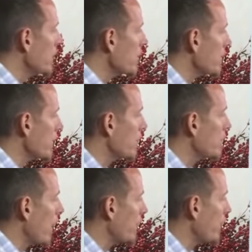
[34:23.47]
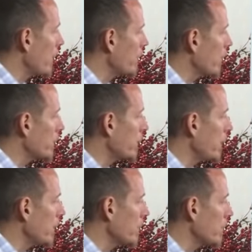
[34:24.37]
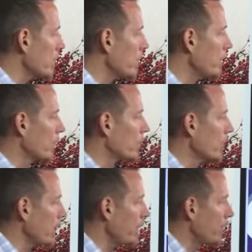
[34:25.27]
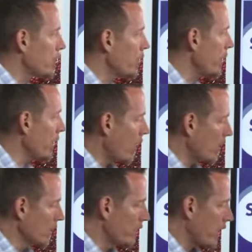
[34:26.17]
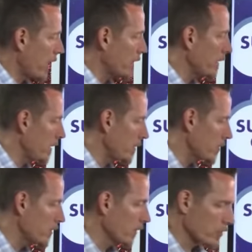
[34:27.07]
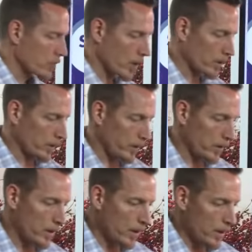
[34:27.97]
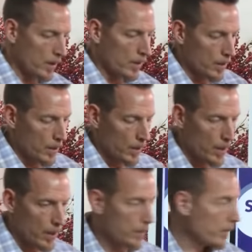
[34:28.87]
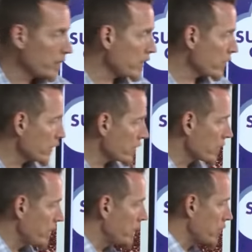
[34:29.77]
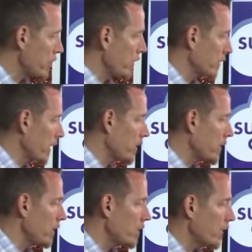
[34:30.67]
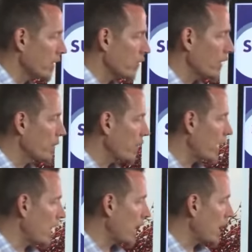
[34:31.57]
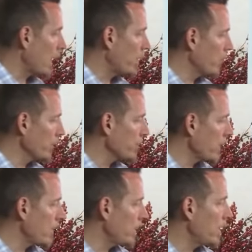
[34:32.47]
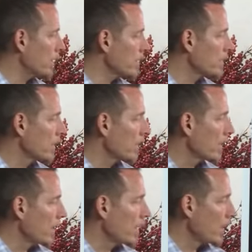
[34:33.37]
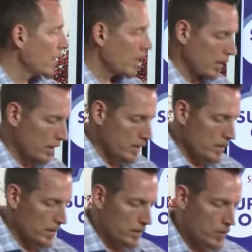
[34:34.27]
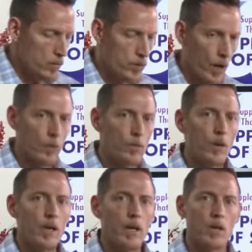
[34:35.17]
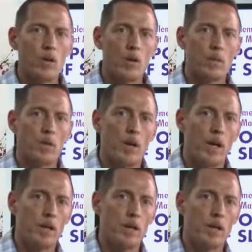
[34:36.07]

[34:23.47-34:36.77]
of the, my favorite things. If you're real, if you're doing all of that and you're still struggling um, these are just some additional things that you can incorporate. I, I will say this you don't want to incorporate